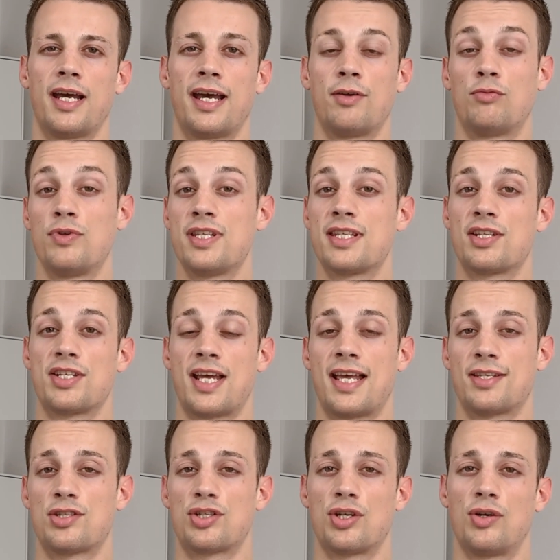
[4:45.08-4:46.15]
And research
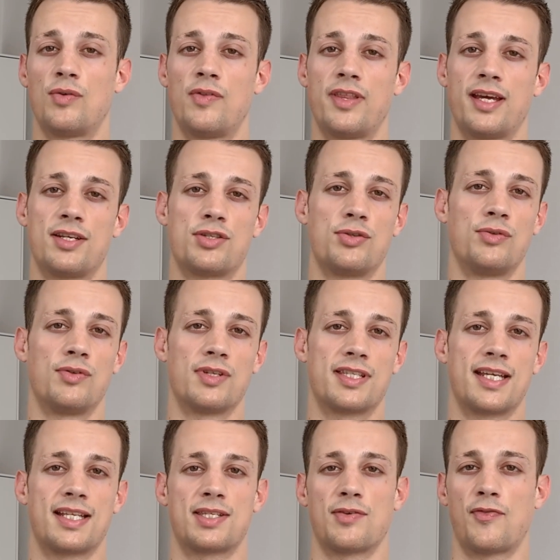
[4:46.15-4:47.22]
has shown that doing
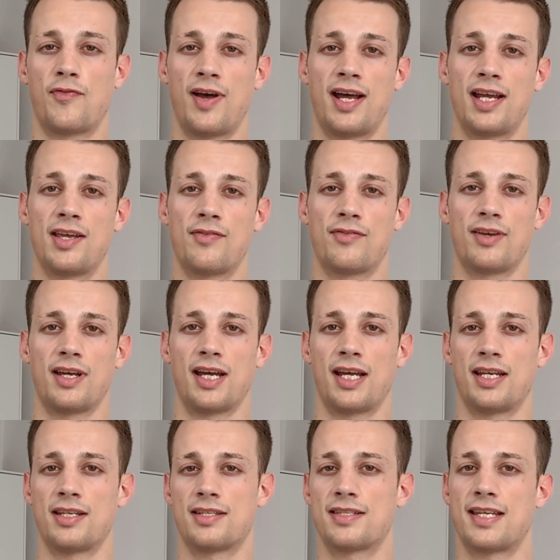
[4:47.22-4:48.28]
sets of 5
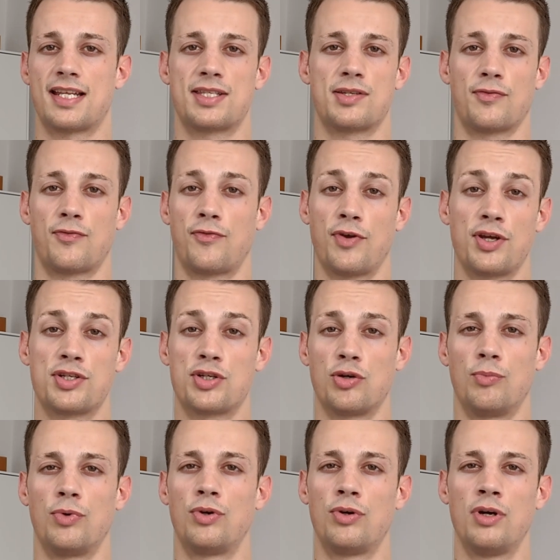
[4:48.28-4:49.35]
and sets of 30 or
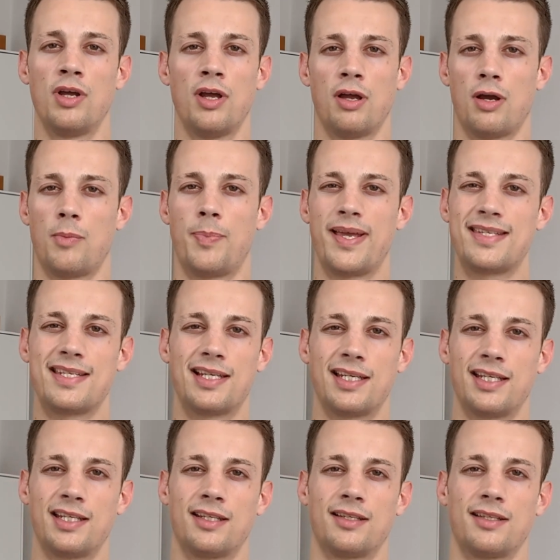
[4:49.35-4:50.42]
more are
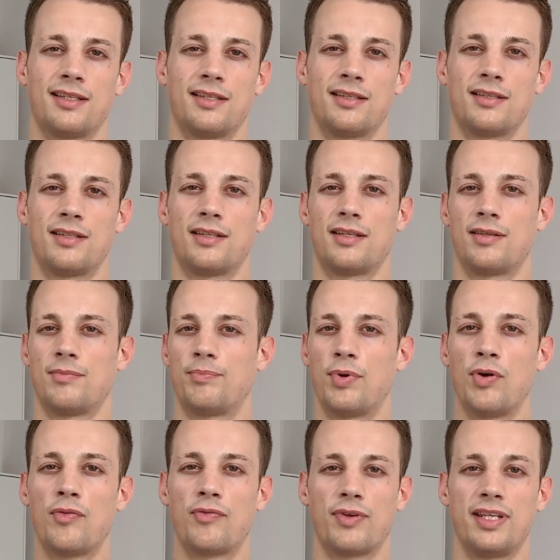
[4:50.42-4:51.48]
basically
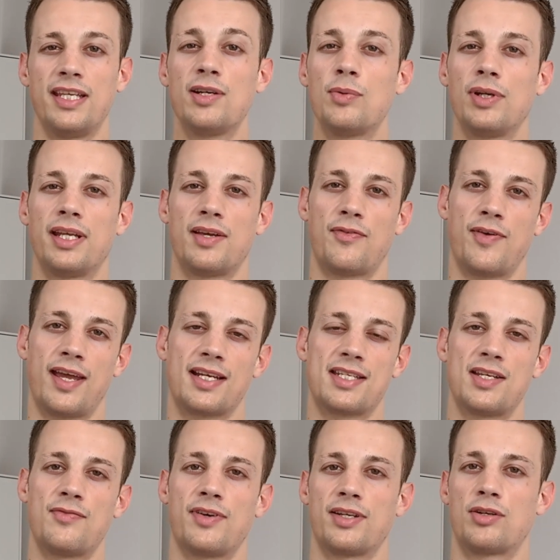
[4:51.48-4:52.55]
both equally
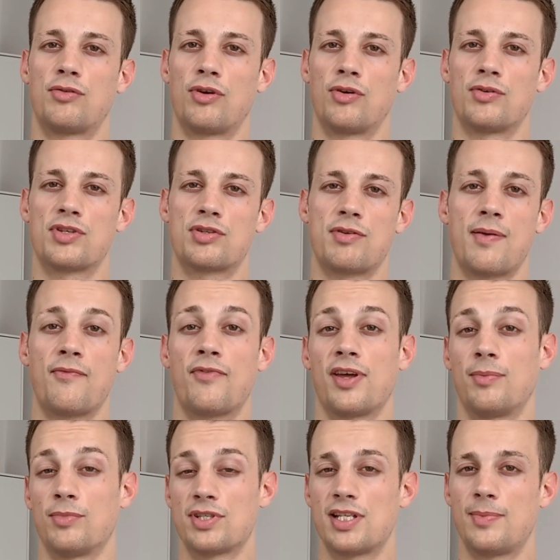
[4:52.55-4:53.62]
effective at growing strength
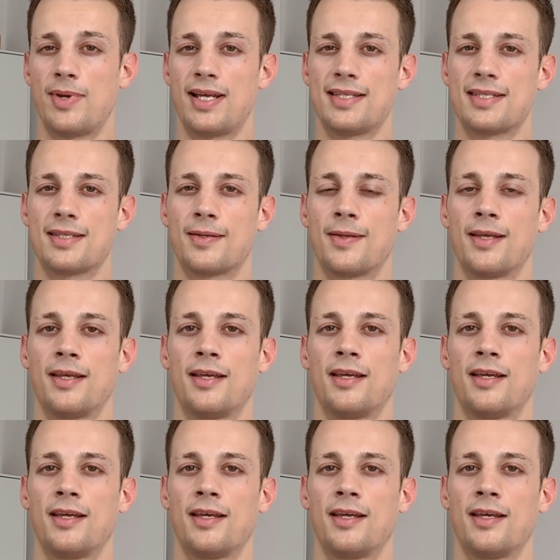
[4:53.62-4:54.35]
and muscle mass.